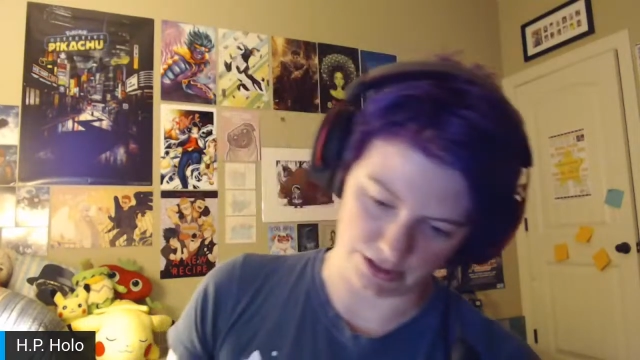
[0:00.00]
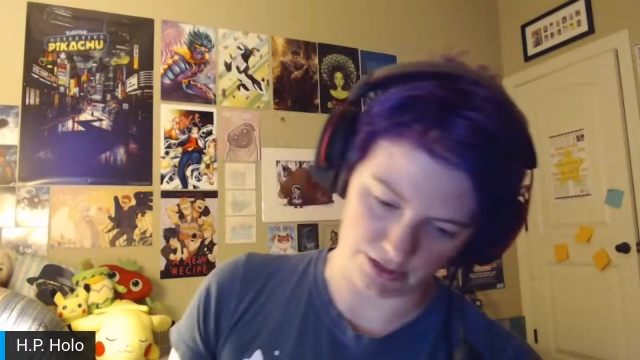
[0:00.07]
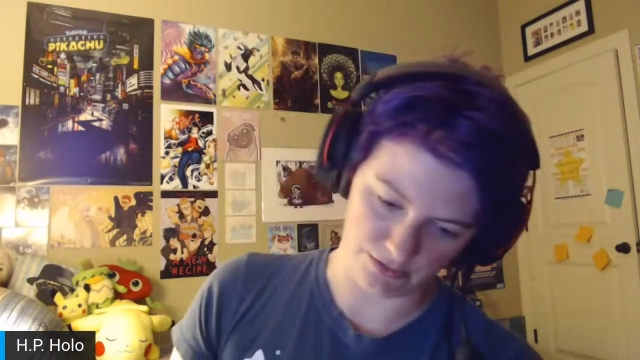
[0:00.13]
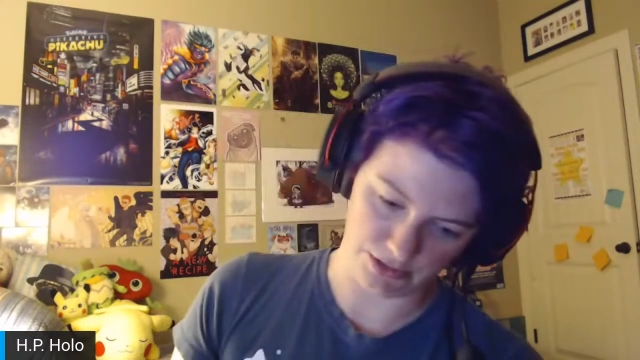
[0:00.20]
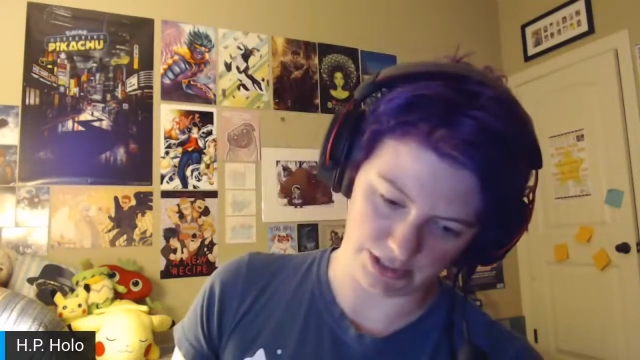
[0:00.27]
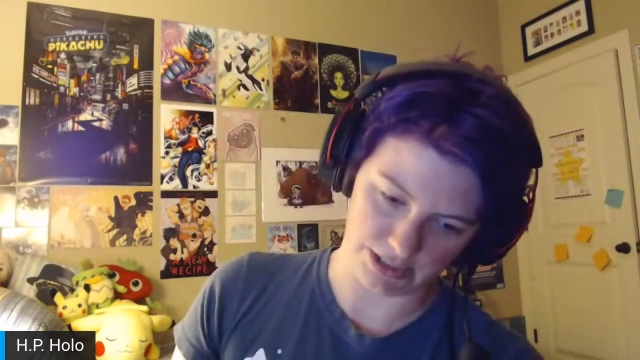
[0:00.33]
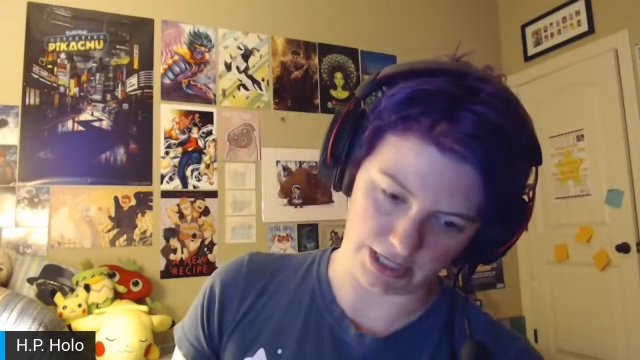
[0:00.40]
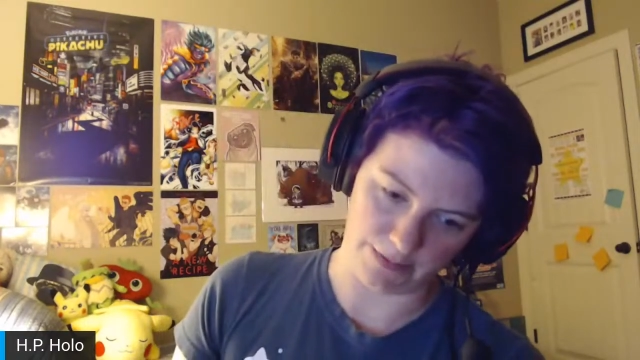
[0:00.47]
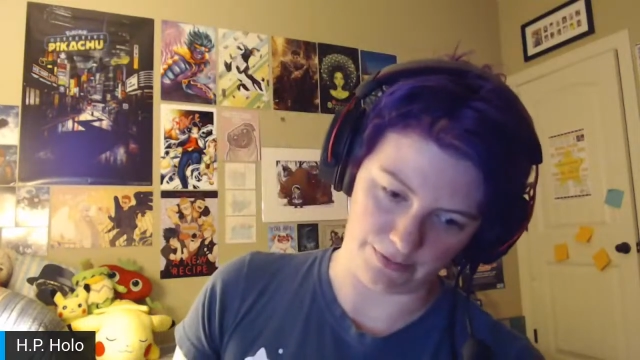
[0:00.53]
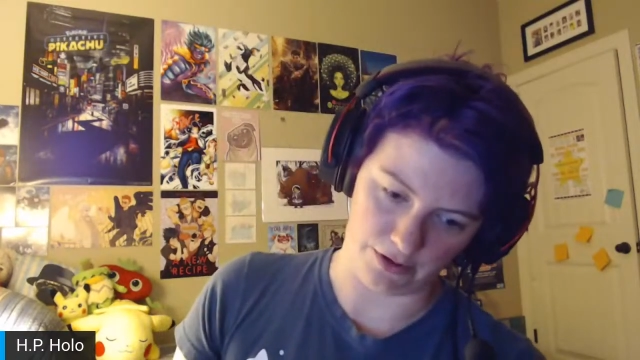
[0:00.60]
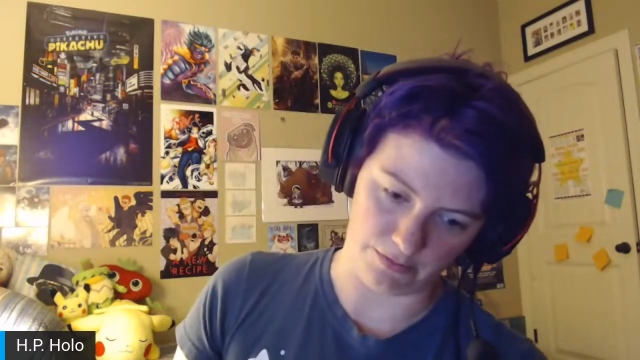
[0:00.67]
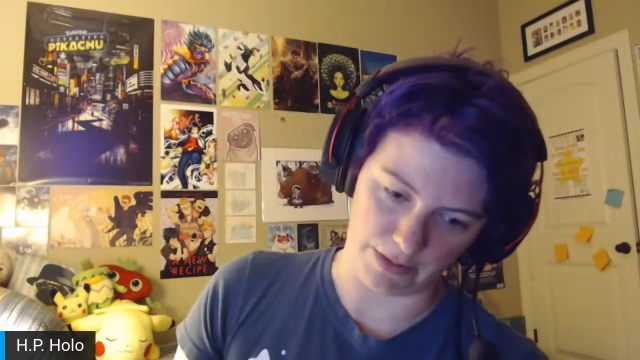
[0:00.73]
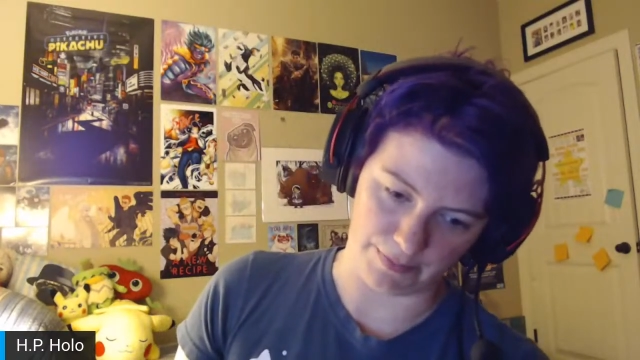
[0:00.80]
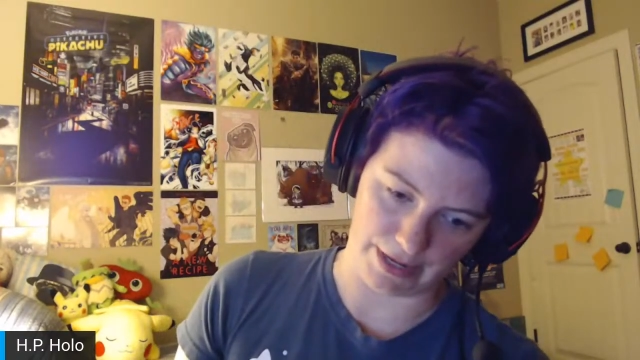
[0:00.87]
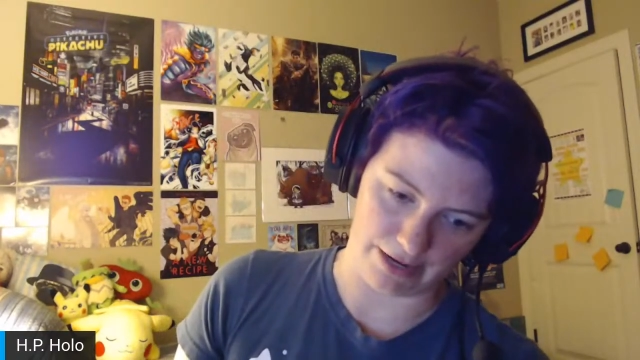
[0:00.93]
Don't step
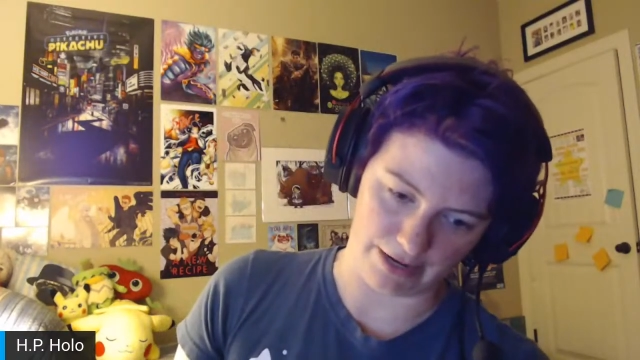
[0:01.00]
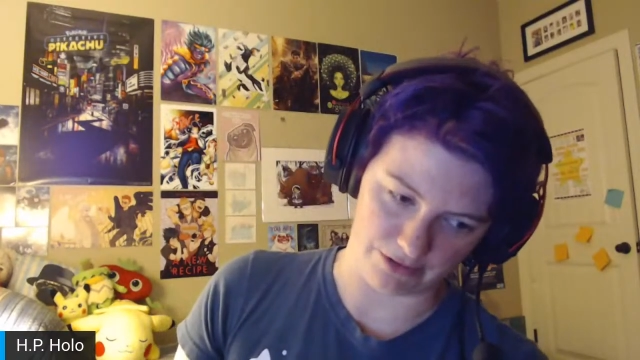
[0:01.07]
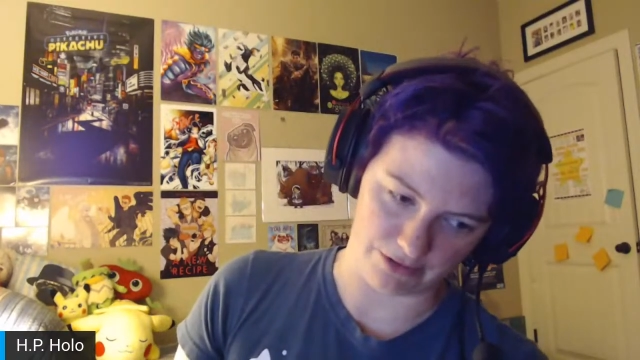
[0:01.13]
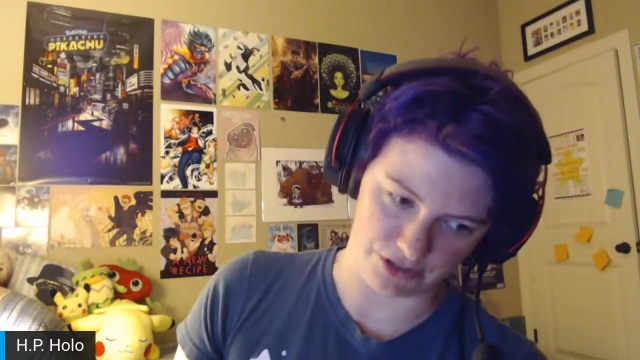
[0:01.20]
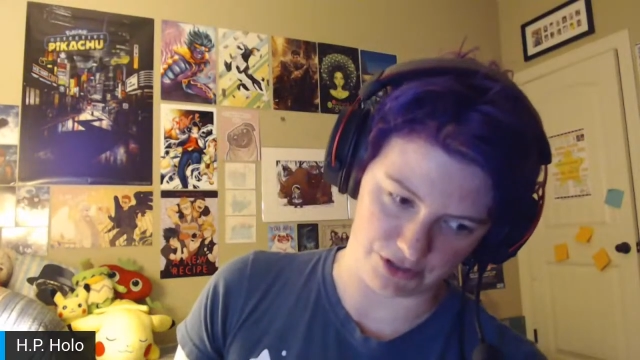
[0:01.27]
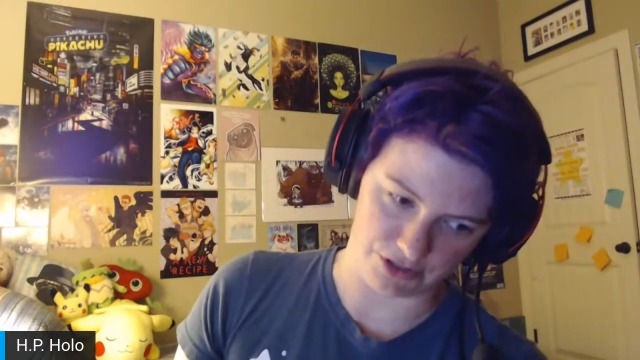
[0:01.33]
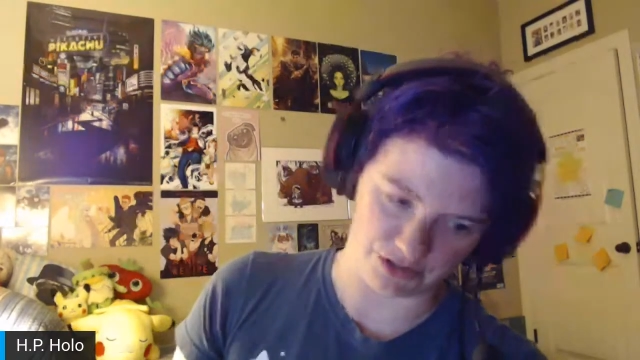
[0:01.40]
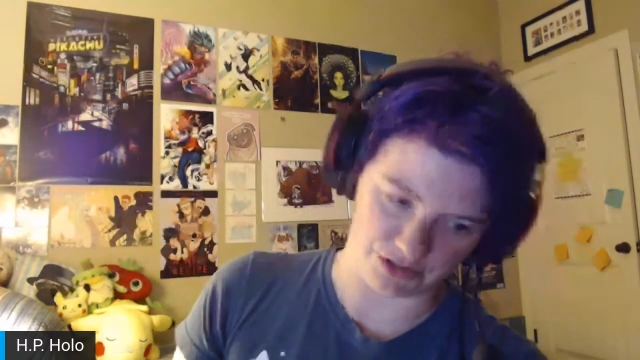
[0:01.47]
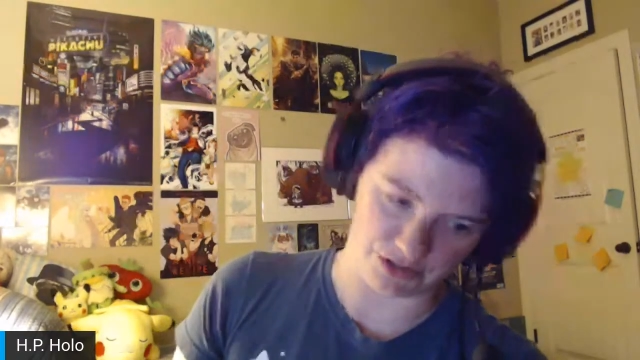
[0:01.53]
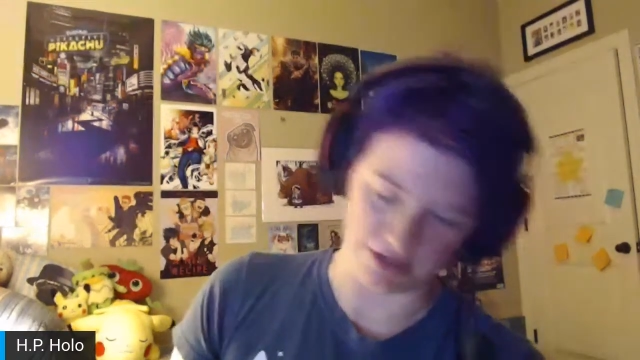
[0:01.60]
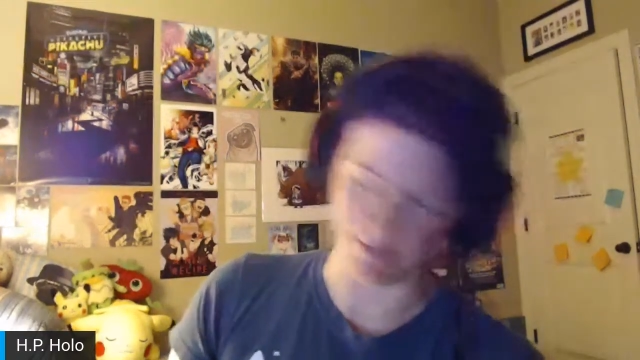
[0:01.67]
on my power strip. Okay.